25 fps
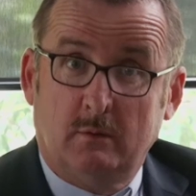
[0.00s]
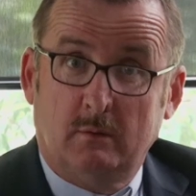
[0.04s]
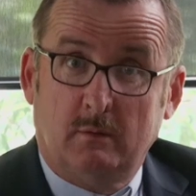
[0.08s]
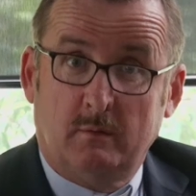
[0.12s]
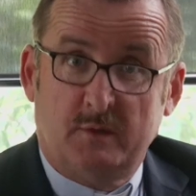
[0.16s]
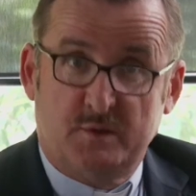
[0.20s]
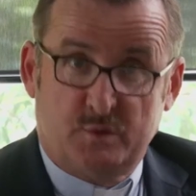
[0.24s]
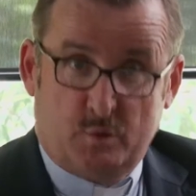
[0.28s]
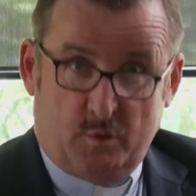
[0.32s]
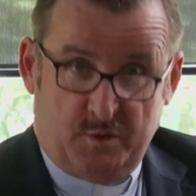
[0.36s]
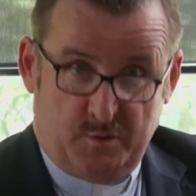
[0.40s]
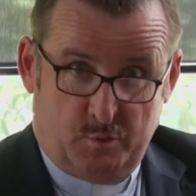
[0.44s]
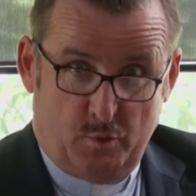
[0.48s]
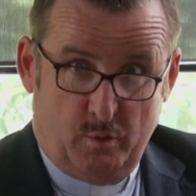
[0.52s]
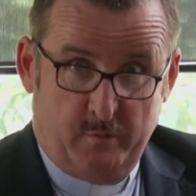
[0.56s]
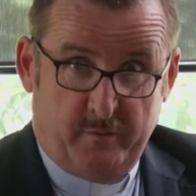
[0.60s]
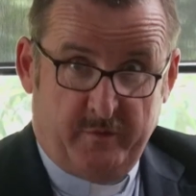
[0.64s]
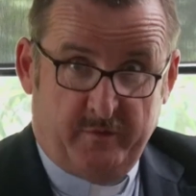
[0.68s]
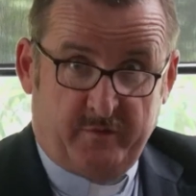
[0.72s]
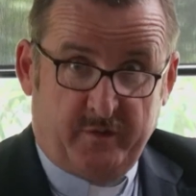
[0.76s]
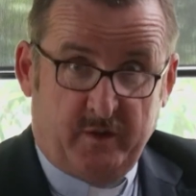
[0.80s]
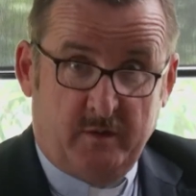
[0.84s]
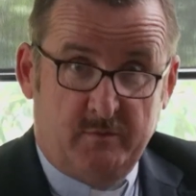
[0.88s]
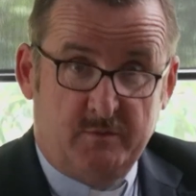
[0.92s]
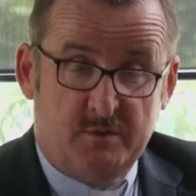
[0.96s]
There's always room for
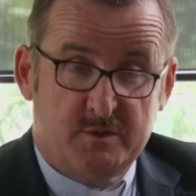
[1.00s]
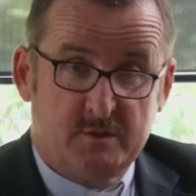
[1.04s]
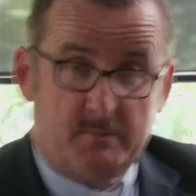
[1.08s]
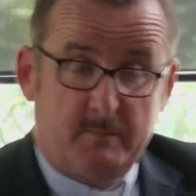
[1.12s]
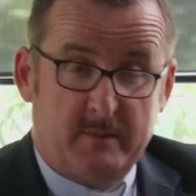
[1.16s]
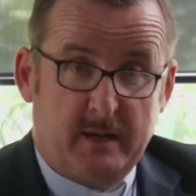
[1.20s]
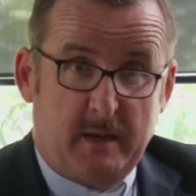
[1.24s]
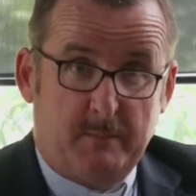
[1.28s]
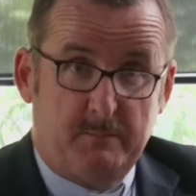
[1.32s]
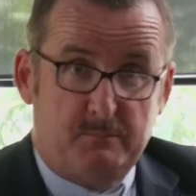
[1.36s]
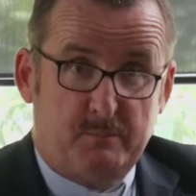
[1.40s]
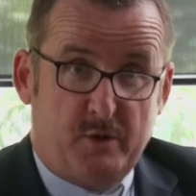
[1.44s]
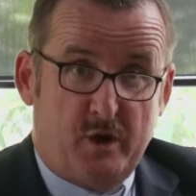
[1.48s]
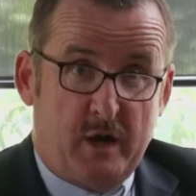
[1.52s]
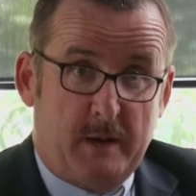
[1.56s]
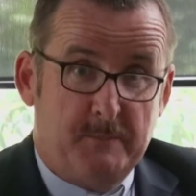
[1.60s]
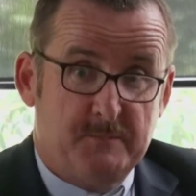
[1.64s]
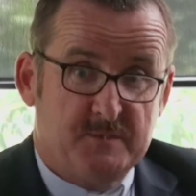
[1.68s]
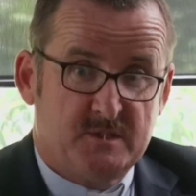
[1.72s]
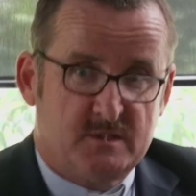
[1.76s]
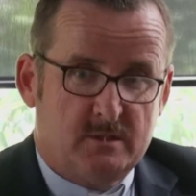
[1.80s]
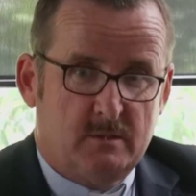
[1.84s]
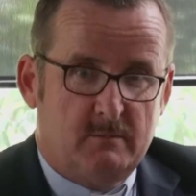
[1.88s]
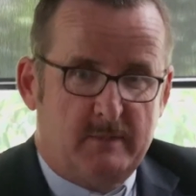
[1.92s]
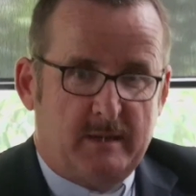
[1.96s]
forgiveness,
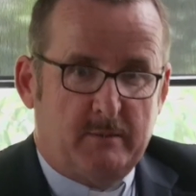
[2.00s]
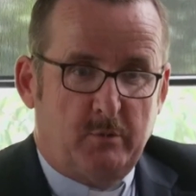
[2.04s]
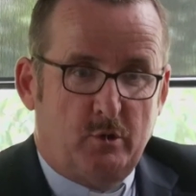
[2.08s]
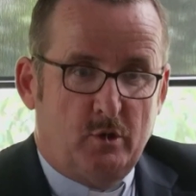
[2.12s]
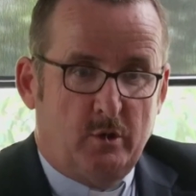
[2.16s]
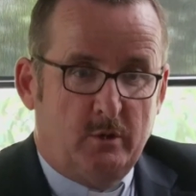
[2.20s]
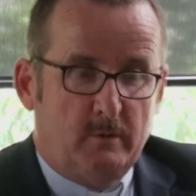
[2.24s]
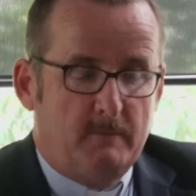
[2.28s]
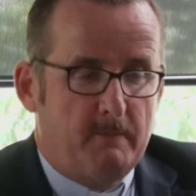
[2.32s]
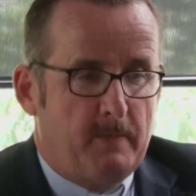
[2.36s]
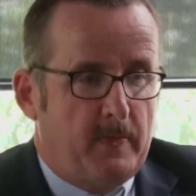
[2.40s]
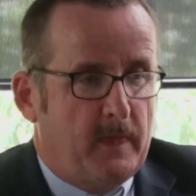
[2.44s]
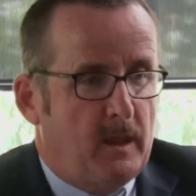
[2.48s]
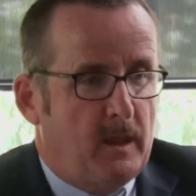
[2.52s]
perhaps, maybe not.